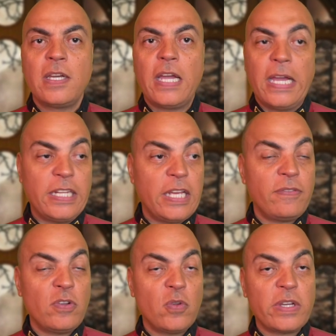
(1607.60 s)
And they're
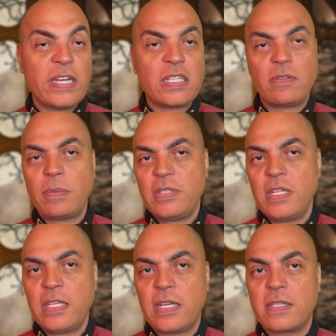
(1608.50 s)
even looking at the
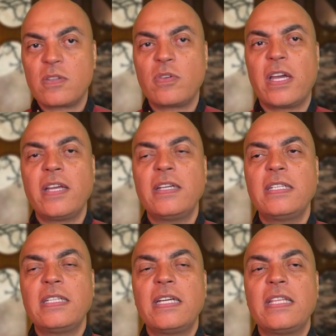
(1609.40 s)
reptilians, okay?
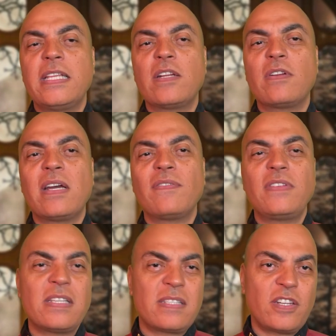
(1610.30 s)
They don't have
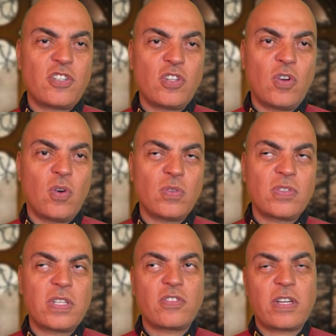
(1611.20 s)
the ascension
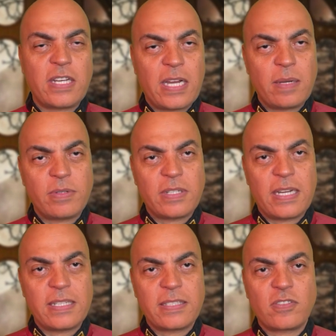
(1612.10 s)
codes. They try to
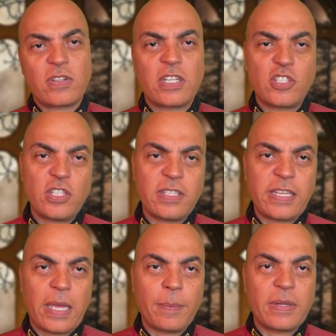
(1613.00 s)
hybridize. They're trying to cheat the
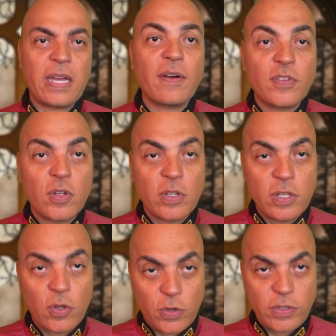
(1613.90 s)
game, but they have to
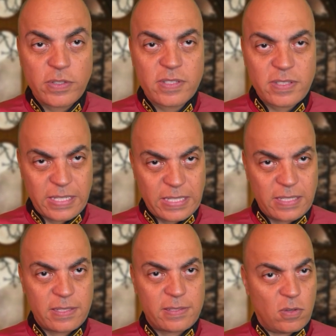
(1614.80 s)
learn to
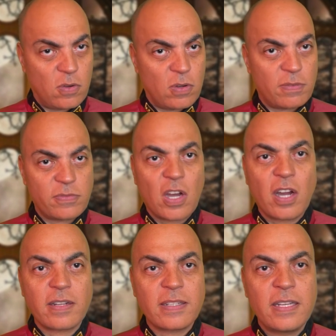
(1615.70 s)
sing the song of the
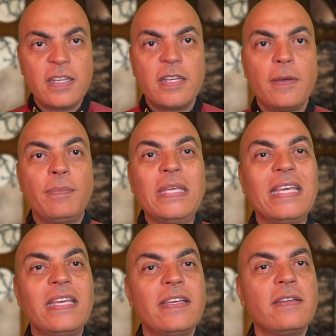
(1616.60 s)
heart.
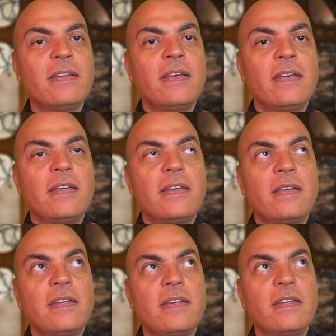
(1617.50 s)
Being
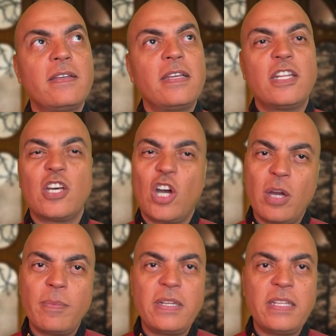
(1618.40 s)
in
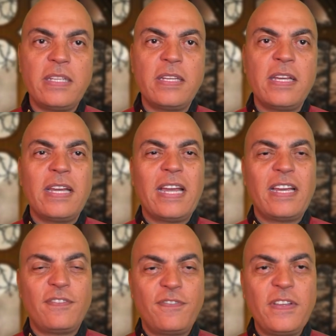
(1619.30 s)
harmony
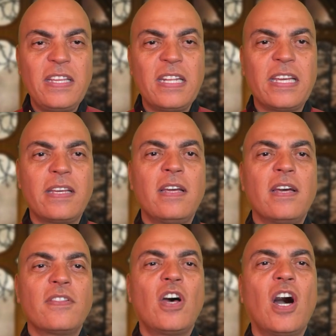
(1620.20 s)
and feeling the